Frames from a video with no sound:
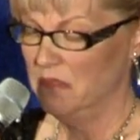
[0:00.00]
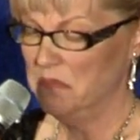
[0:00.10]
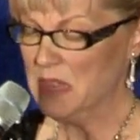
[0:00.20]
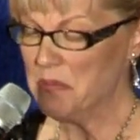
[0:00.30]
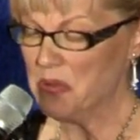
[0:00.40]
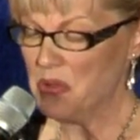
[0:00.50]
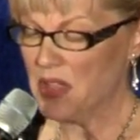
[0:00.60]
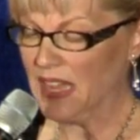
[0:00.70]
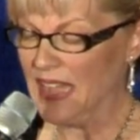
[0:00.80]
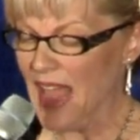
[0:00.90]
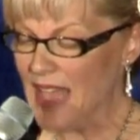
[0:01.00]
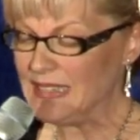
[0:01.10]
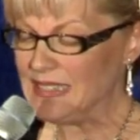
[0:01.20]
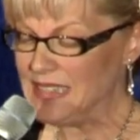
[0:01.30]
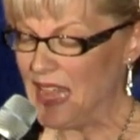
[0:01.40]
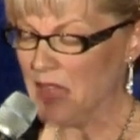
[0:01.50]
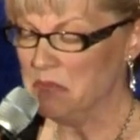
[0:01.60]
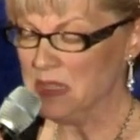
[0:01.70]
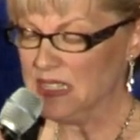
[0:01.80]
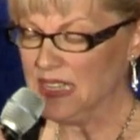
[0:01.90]
people who cannot
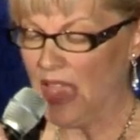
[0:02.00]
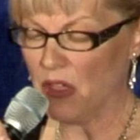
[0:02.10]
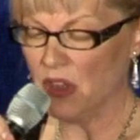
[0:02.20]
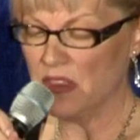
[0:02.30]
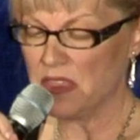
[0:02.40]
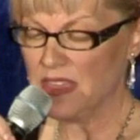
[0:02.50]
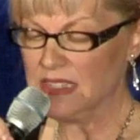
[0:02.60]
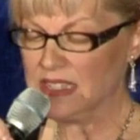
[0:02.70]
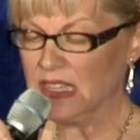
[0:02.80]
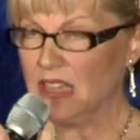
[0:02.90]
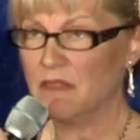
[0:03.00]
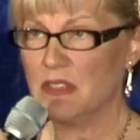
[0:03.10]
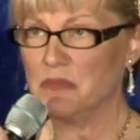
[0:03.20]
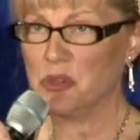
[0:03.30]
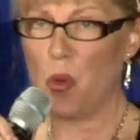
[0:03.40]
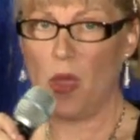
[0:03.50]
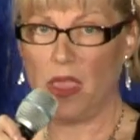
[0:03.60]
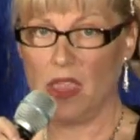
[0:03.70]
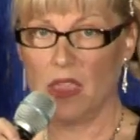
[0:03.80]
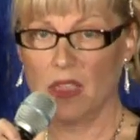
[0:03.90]
stand missing out on the things that give them
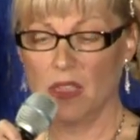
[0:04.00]
joy,